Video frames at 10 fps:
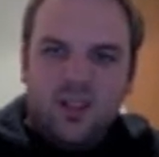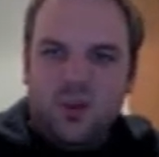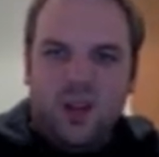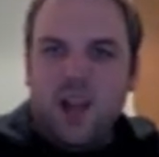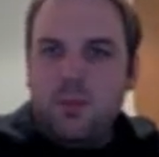
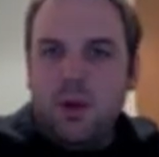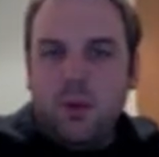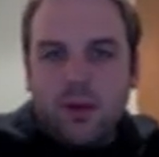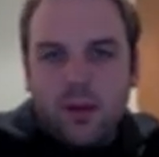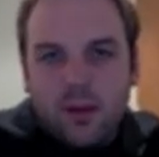we're
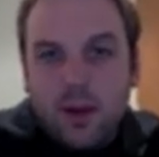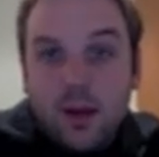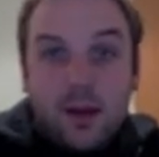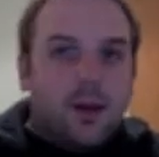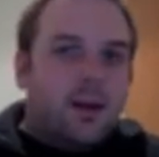happy with
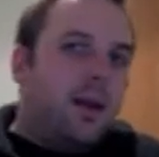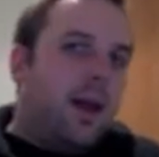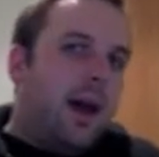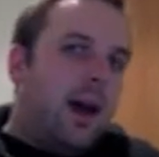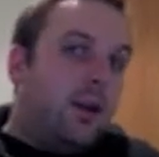
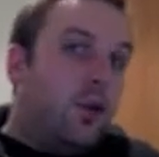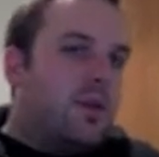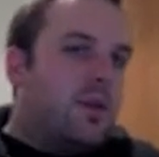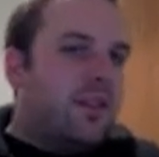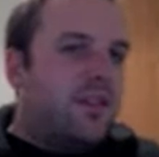our loop
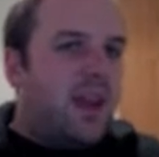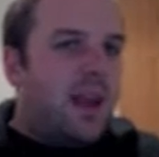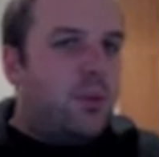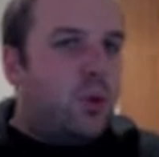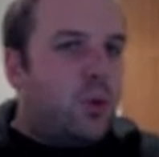
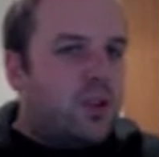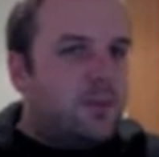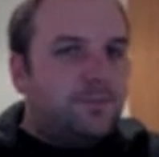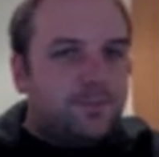sustain portion.